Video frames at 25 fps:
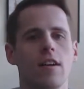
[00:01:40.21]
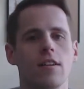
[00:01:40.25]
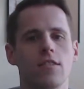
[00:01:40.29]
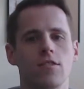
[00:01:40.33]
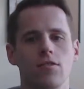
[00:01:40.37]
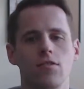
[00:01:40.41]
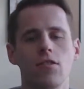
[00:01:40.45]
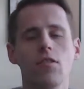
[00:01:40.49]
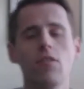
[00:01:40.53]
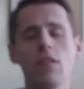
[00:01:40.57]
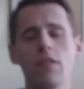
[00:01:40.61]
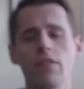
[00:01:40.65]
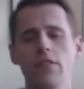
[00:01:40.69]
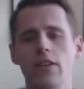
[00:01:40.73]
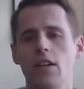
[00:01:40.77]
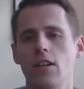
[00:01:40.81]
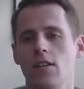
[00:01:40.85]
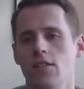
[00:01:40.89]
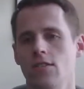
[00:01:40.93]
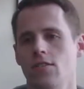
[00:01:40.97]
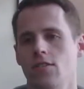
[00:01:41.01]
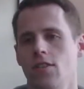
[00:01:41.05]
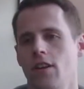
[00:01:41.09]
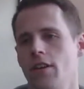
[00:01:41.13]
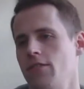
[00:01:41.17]
so have
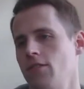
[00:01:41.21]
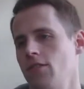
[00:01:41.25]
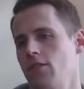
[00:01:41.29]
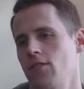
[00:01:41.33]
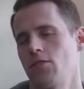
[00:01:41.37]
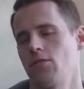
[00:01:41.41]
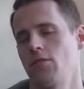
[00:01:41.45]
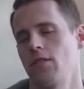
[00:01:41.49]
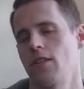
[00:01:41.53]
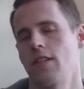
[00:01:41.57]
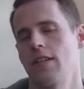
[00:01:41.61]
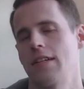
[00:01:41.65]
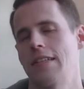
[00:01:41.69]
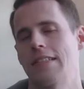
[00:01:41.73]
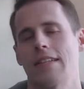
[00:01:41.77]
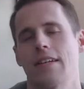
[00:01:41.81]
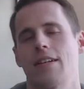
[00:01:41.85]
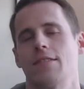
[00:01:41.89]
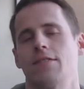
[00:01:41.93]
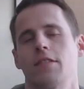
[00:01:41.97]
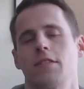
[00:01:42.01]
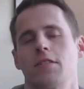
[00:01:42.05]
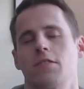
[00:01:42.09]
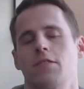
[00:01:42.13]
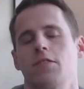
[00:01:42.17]
all ever storylines
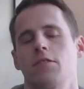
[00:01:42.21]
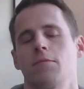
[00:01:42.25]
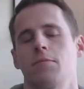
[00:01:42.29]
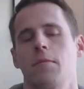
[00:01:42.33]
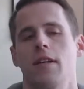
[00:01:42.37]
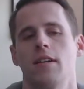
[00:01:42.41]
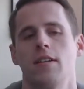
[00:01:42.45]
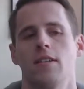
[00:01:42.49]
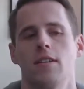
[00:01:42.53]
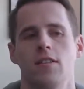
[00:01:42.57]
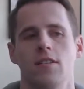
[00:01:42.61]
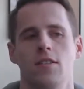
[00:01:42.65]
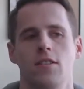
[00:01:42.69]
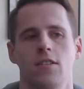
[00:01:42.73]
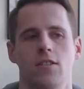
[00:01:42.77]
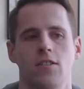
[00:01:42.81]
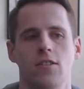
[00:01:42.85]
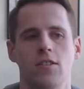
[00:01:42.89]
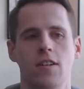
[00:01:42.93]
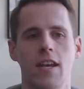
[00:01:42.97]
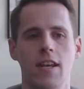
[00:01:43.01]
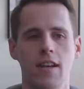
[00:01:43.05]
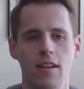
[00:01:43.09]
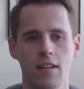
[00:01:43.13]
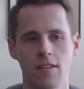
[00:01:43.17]
ever, so it's better to
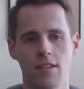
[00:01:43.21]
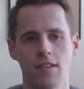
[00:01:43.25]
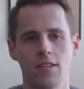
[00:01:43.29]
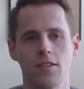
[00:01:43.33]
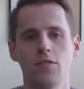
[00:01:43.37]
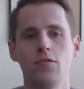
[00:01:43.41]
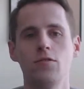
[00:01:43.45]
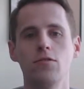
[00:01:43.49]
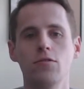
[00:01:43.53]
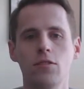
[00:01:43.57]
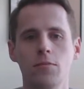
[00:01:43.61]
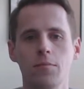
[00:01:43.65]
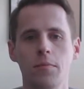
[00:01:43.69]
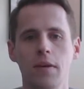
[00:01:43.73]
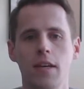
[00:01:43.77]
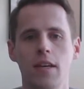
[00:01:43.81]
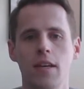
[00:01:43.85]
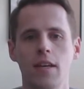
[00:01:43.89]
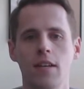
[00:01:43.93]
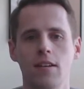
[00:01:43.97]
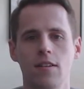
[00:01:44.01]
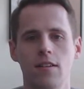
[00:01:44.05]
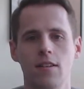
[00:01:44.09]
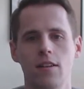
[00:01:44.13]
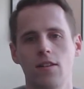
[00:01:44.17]
just take on a new
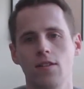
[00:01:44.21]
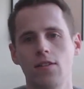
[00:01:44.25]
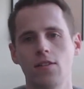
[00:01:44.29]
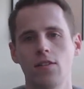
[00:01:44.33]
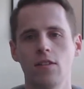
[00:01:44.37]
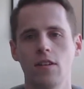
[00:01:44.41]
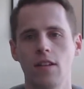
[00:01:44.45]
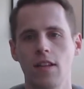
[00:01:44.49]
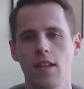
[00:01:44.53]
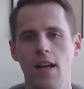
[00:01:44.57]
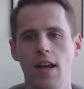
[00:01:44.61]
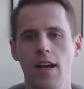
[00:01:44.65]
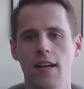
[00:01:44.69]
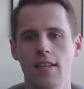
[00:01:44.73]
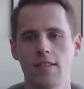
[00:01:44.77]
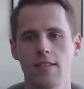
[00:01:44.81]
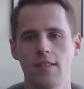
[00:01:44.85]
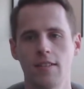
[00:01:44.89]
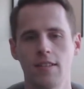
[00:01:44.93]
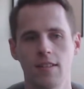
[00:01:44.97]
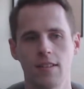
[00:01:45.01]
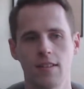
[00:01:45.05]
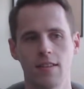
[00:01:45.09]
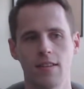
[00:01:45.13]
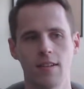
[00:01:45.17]
spin on an old
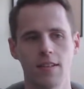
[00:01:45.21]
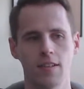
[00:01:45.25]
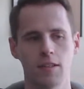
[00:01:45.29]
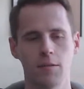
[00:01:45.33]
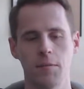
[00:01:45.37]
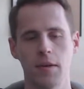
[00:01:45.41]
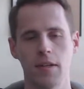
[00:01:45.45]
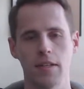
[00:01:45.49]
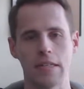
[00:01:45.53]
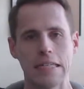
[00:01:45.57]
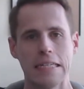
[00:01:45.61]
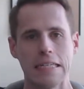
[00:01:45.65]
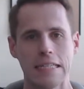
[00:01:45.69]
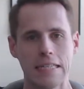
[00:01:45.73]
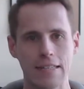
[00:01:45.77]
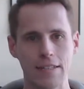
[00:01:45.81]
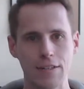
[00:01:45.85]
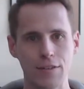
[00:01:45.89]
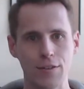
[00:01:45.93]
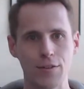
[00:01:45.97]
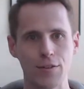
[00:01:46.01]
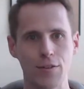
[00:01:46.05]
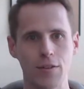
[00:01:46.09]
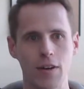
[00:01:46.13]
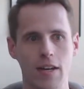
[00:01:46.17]
classic than expect any
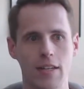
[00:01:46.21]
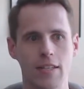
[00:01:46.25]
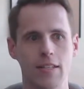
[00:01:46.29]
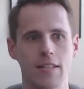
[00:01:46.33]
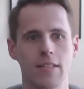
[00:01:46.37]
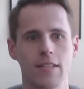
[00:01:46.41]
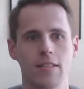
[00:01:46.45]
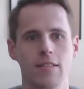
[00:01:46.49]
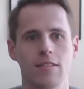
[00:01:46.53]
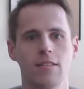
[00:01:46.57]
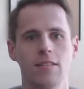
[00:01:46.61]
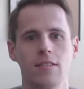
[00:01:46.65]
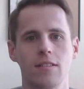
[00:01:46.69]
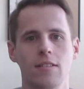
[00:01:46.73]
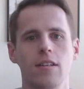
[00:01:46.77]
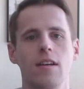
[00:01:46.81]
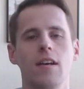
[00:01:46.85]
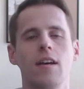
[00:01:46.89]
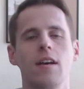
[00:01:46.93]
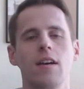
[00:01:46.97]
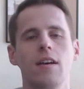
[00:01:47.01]
new ideas.